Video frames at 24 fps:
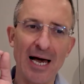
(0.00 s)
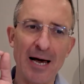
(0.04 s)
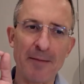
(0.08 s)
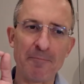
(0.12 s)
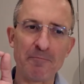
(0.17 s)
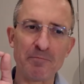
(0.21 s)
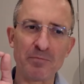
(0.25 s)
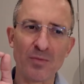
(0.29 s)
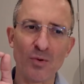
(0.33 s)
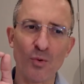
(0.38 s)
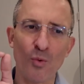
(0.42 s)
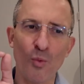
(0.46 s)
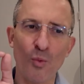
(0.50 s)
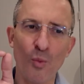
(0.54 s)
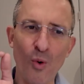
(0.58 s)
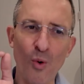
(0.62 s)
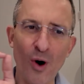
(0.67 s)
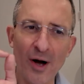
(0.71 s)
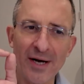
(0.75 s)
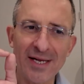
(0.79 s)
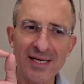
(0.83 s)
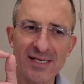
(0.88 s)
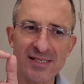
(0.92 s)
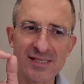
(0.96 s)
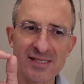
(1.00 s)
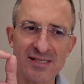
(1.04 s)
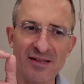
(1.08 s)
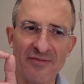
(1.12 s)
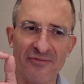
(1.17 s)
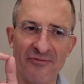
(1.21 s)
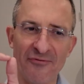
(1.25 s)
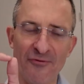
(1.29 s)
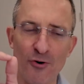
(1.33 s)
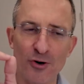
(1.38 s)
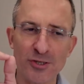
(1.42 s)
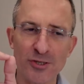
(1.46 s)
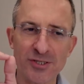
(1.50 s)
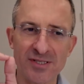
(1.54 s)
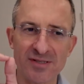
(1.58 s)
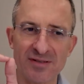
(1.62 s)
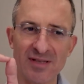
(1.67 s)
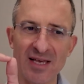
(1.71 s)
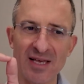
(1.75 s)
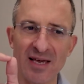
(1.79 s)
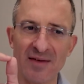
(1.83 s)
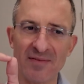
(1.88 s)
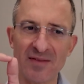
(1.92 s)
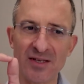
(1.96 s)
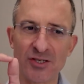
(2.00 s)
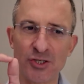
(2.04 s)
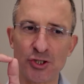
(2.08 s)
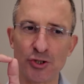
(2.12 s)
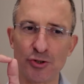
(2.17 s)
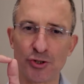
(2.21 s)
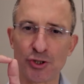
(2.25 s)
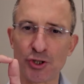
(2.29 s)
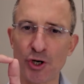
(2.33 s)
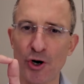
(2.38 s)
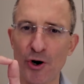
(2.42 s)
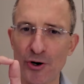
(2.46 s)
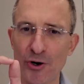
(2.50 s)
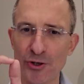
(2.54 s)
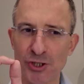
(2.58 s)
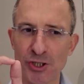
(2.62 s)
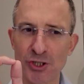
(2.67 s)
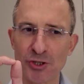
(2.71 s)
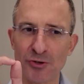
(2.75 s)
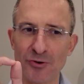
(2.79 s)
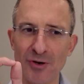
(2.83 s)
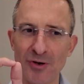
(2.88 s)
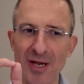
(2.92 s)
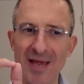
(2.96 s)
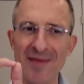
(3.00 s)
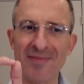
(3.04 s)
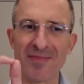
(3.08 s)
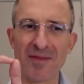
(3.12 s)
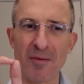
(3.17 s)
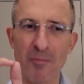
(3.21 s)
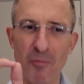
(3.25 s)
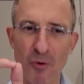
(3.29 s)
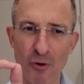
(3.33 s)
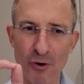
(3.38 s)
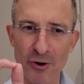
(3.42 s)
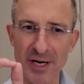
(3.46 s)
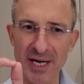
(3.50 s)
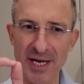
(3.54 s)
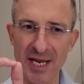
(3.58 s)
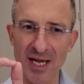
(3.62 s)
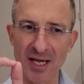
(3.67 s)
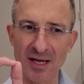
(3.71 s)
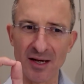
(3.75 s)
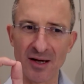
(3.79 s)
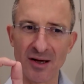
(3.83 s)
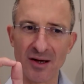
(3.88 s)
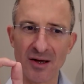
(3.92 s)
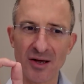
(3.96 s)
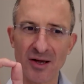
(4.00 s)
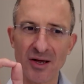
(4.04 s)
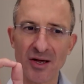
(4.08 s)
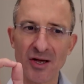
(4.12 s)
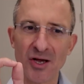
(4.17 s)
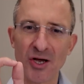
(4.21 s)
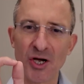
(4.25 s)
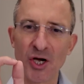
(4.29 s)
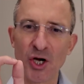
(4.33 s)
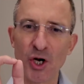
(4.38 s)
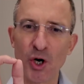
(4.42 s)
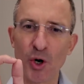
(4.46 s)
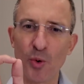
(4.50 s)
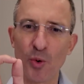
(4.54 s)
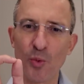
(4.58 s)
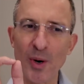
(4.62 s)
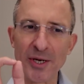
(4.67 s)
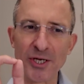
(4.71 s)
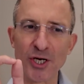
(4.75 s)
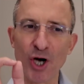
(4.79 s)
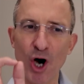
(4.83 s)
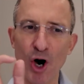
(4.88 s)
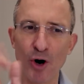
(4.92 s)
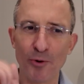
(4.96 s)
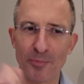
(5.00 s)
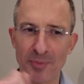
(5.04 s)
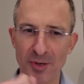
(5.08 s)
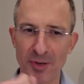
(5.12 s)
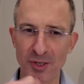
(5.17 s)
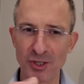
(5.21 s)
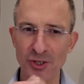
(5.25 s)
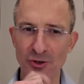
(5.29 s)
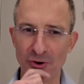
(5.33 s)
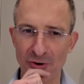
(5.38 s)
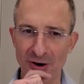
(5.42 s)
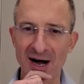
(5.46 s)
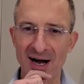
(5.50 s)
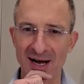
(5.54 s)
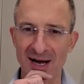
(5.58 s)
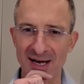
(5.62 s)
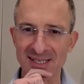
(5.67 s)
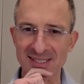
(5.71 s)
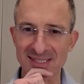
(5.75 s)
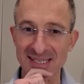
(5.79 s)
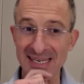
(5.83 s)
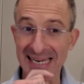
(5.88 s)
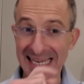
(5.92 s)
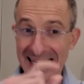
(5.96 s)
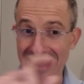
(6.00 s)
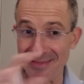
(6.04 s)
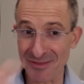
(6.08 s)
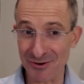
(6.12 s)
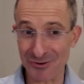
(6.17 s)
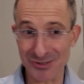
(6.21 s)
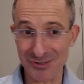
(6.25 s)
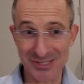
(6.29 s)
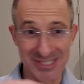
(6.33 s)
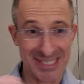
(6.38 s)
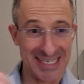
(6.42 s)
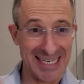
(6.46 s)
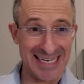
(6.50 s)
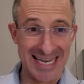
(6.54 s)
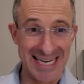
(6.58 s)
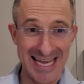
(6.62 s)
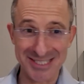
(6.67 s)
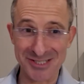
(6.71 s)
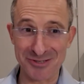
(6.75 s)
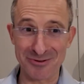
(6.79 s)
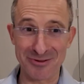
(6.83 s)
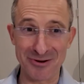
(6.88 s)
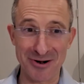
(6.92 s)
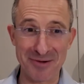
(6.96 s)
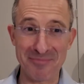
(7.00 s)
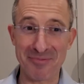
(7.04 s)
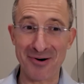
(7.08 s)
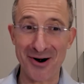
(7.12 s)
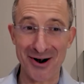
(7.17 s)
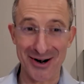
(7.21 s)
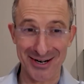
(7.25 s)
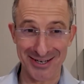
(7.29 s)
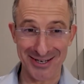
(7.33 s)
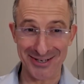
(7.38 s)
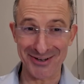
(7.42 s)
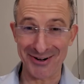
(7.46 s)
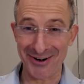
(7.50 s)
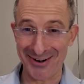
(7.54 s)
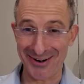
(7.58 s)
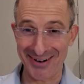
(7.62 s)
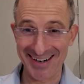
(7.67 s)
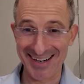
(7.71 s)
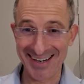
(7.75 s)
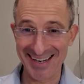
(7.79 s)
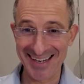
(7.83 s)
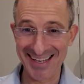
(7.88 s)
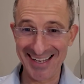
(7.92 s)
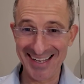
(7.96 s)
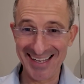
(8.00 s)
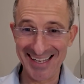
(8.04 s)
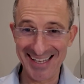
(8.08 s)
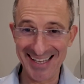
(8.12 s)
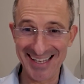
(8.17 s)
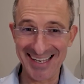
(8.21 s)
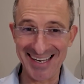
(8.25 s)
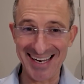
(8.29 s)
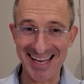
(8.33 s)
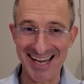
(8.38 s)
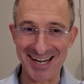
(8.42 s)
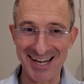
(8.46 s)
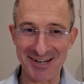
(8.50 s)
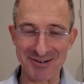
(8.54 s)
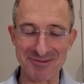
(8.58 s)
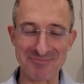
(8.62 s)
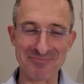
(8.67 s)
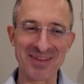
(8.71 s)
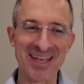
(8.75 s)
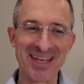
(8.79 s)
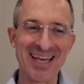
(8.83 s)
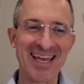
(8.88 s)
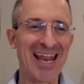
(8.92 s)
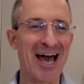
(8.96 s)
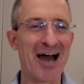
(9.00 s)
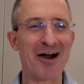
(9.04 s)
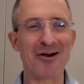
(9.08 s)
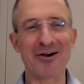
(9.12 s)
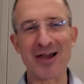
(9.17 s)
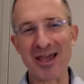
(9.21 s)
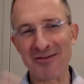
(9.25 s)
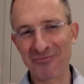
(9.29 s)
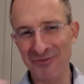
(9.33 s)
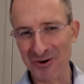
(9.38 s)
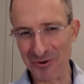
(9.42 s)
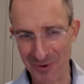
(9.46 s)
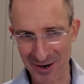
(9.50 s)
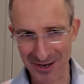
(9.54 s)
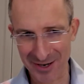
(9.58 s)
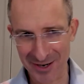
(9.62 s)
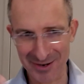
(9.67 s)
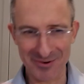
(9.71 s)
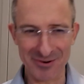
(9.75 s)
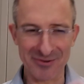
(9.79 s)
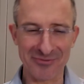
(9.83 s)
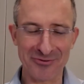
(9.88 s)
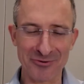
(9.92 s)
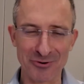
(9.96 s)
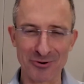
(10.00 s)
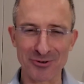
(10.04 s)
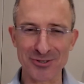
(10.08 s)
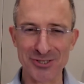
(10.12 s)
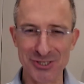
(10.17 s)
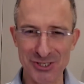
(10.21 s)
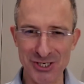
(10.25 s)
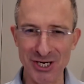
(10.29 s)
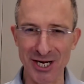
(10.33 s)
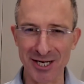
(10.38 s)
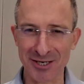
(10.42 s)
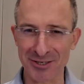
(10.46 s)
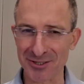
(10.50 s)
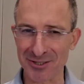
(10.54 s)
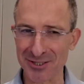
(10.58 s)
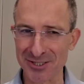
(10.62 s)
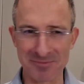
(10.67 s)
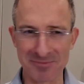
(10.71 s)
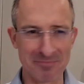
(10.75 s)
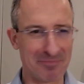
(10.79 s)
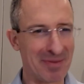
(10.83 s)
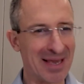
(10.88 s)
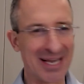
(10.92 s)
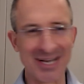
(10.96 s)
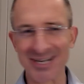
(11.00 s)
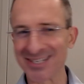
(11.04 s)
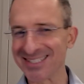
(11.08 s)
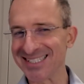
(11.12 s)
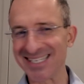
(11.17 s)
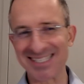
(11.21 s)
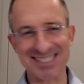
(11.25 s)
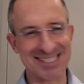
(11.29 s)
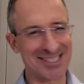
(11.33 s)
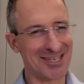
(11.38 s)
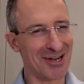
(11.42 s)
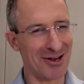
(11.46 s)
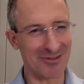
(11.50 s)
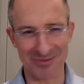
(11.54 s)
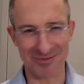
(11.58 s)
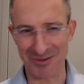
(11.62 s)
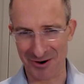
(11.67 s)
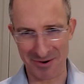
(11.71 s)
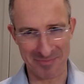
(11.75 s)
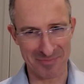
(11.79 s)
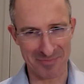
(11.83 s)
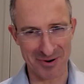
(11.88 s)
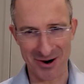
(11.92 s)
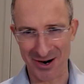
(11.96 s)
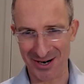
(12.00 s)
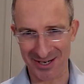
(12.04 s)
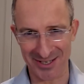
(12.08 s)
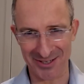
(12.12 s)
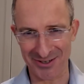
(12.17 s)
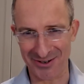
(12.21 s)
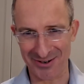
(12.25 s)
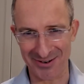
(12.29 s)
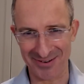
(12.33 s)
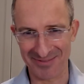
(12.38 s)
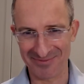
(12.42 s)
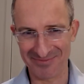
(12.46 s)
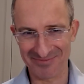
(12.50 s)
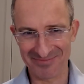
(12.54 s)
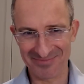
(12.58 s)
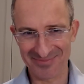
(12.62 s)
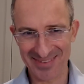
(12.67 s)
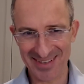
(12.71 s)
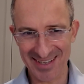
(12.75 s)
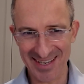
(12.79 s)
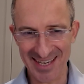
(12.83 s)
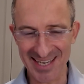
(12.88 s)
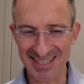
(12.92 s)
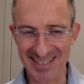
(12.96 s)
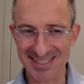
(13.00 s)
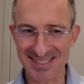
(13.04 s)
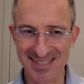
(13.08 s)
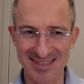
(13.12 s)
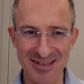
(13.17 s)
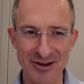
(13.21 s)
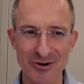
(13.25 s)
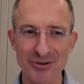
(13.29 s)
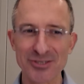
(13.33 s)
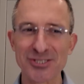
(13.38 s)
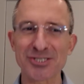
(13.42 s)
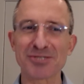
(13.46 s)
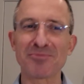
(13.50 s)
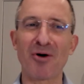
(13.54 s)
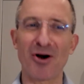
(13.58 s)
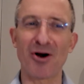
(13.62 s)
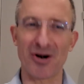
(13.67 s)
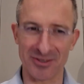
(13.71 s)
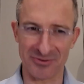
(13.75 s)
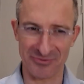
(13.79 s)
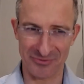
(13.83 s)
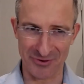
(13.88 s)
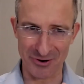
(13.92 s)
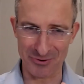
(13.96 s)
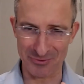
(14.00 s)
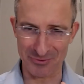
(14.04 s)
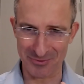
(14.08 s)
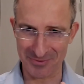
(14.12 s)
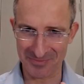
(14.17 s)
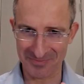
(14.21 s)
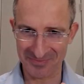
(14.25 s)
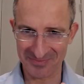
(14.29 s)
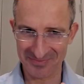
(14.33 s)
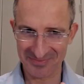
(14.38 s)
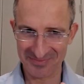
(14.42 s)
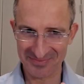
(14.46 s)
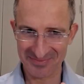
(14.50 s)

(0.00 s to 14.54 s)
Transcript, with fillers: Um, what is the first thing that you turn to in the morning when you open your eyes? And again, they're sitting next to their partner now. Now, everyone, of course, chuckles because it's not their partner, it's their smartphone